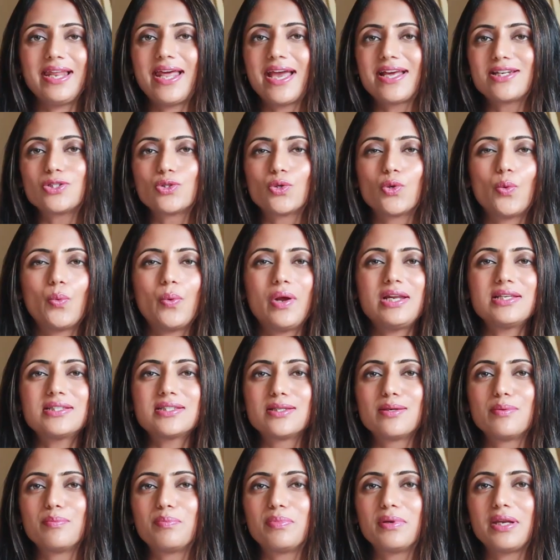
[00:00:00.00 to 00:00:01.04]
like to go very
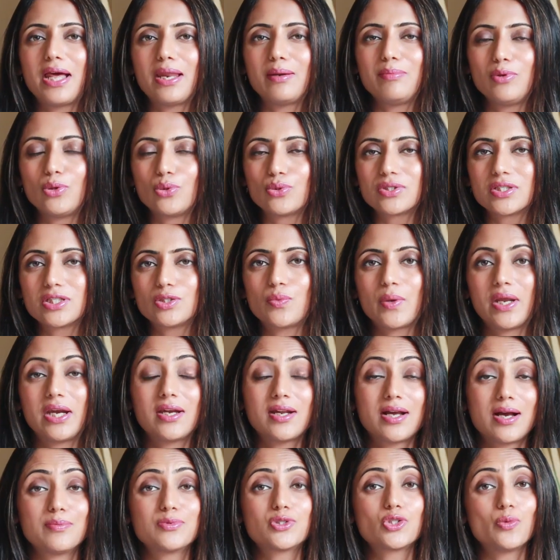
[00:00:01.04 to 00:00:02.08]
simple and muted
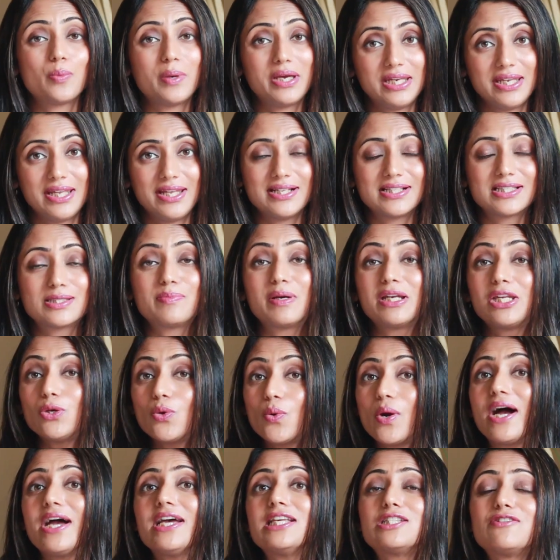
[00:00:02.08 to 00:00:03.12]
when it comes to my nails. But
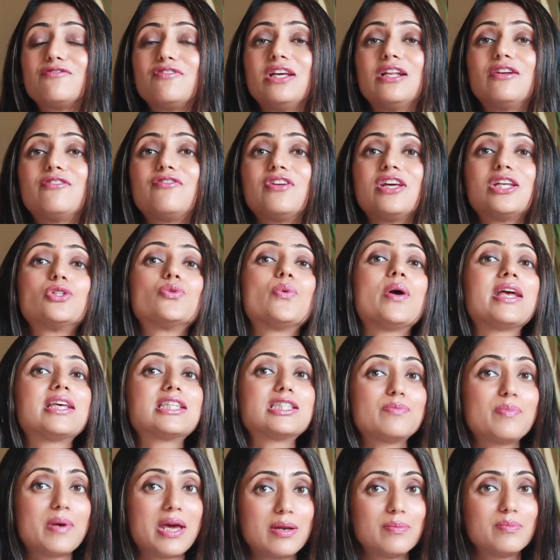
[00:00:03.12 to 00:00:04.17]
you guys feel free to
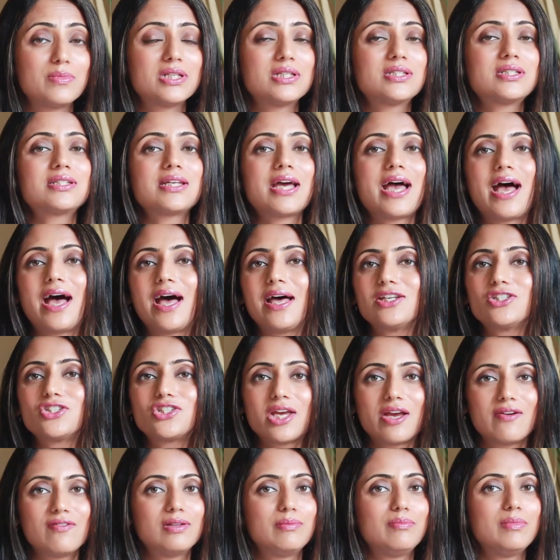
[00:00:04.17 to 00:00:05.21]
experiment and
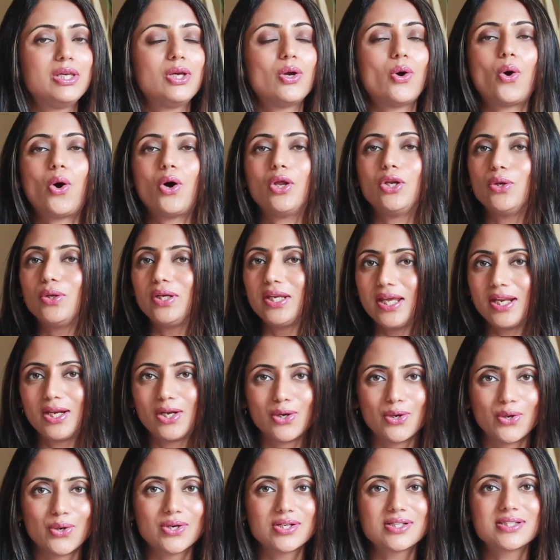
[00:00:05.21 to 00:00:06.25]
share with me all your
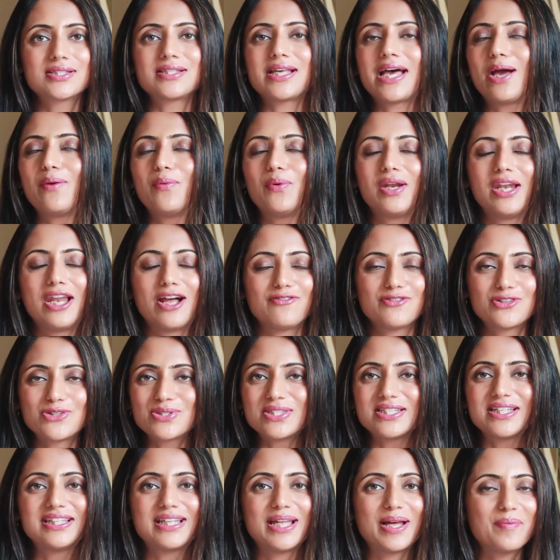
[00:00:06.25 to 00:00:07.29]
nail looks. I would love
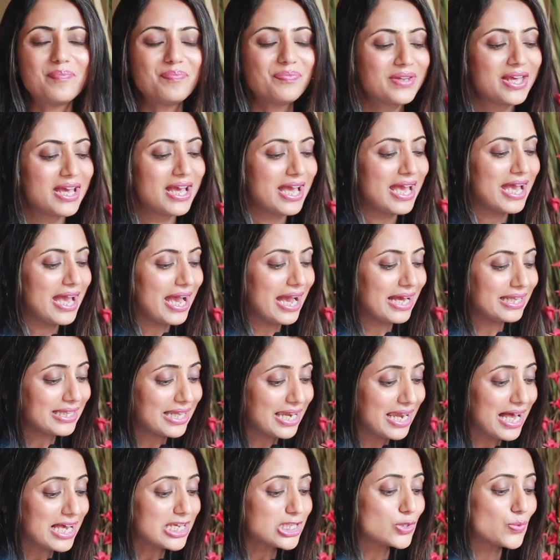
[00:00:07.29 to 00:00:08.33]
to see them. And
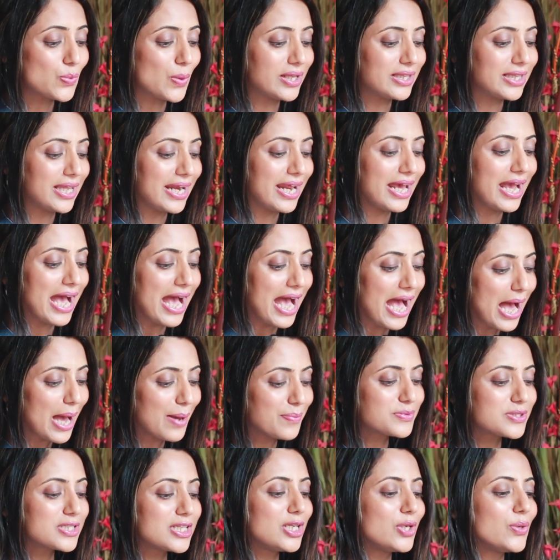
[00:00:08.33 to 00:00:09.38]
the last one that I
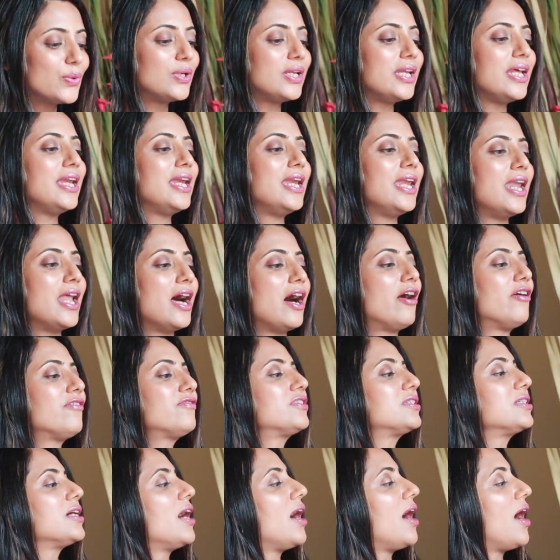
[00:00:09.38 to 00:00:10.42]
absolutely
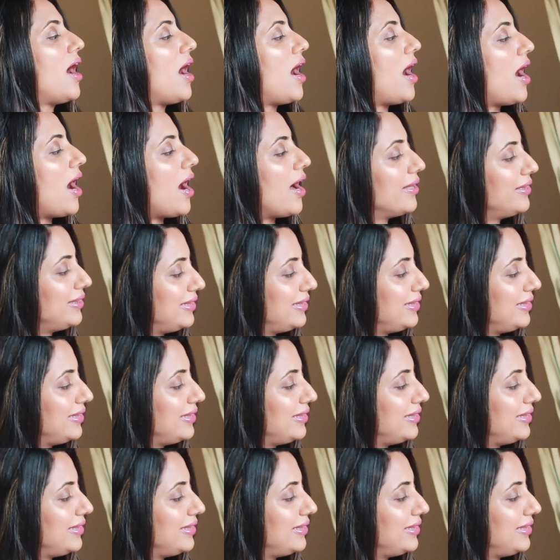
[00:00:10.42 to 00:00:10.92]
loved are